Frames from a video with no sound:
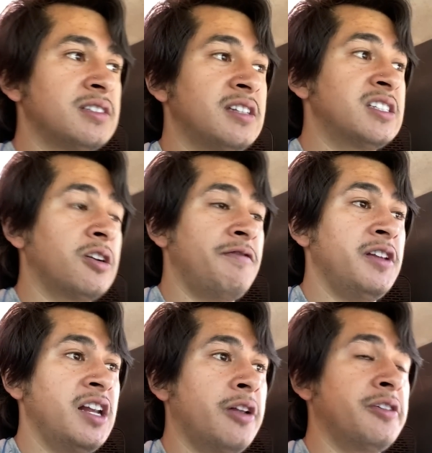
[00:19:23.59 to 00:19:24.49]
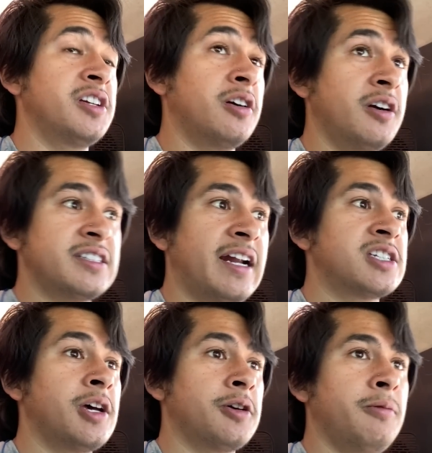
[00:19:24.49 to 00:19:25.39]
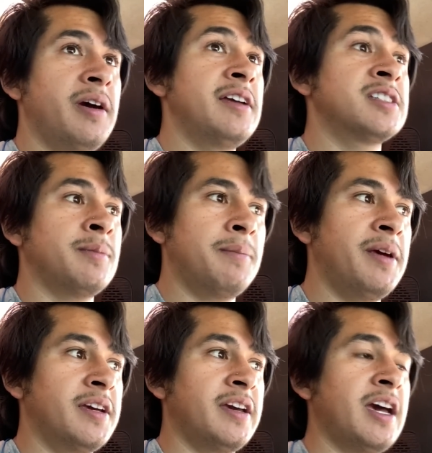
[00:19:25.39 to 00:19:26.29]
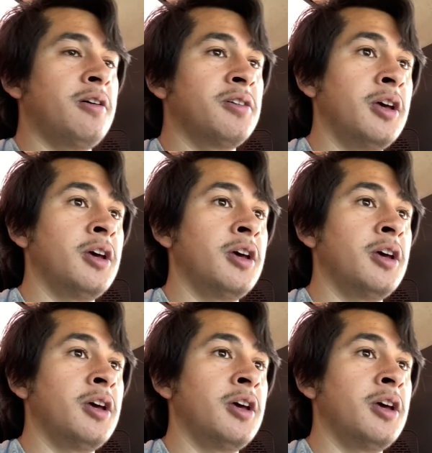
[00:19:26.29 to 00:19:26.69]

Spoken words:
these little $50 yards that I tuck away into my bank account